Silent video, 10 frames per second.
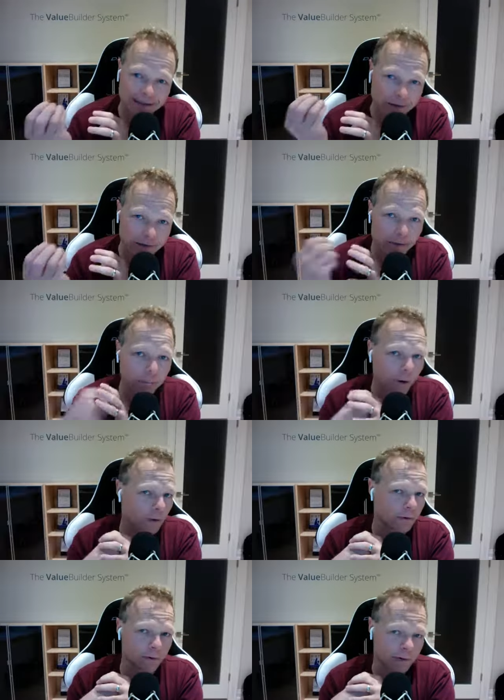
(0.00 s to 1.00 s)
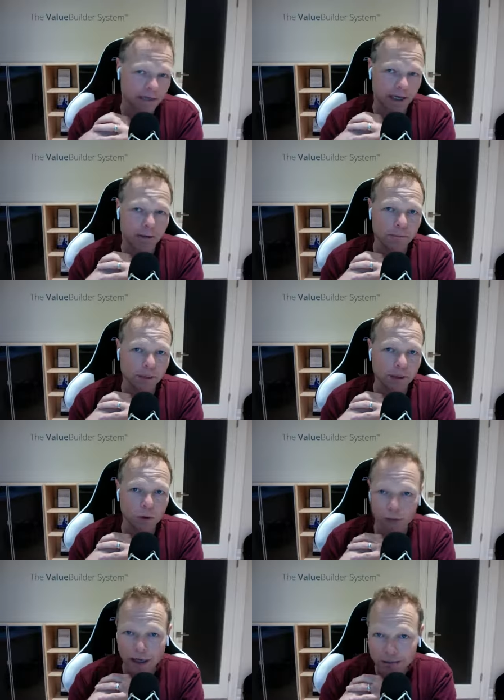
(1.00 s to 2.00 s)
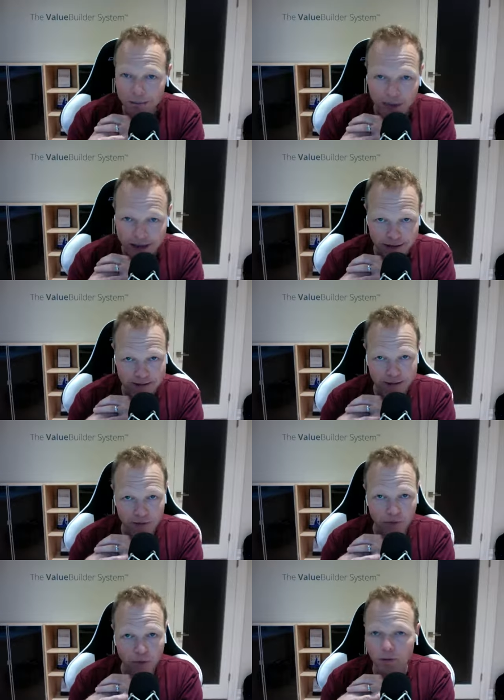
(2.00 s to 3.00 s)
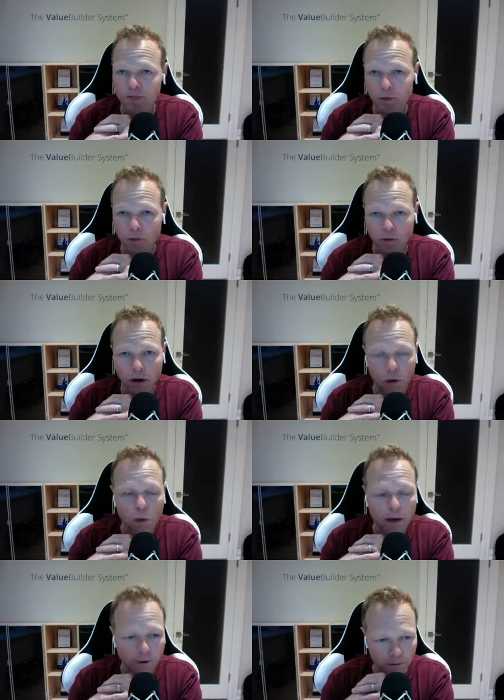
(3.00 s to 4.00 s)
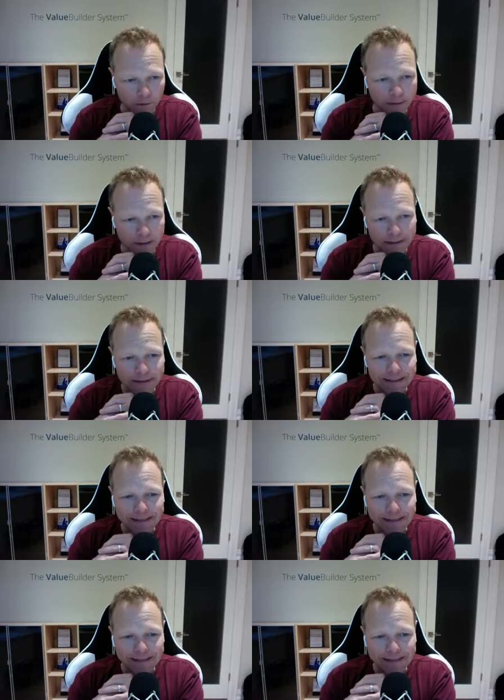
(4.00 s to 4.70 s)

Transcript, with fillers: existing partners can be great places to look for acquirers.